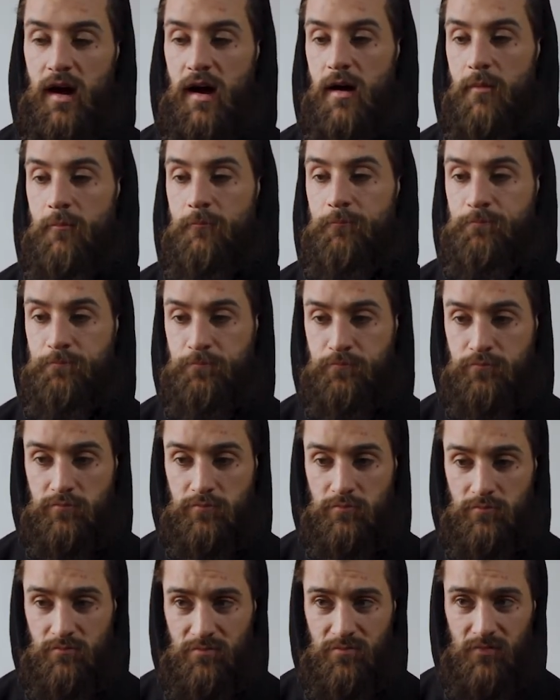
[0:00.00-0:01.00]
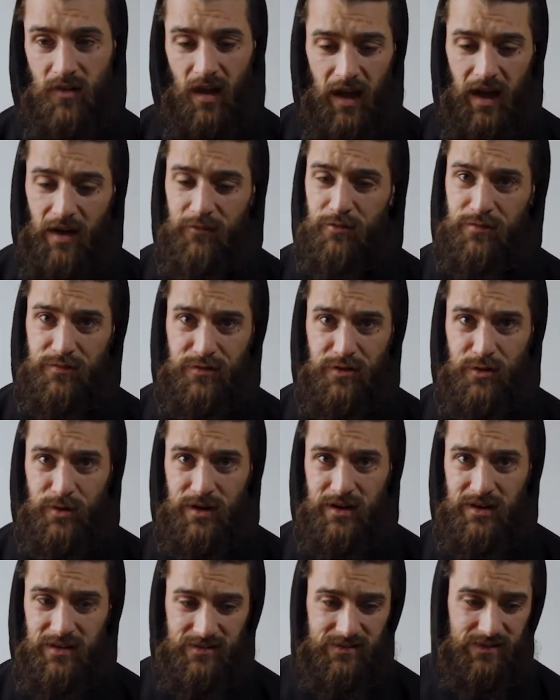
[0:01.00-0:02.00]
I have a few
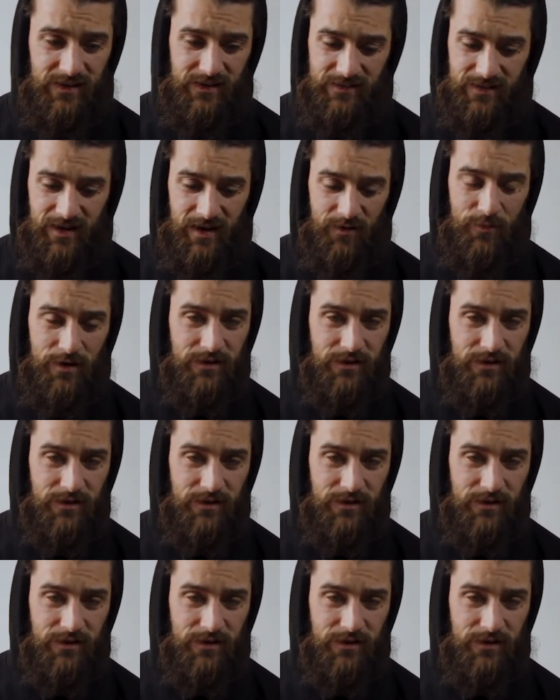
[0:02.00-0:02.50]
EDCs. I have my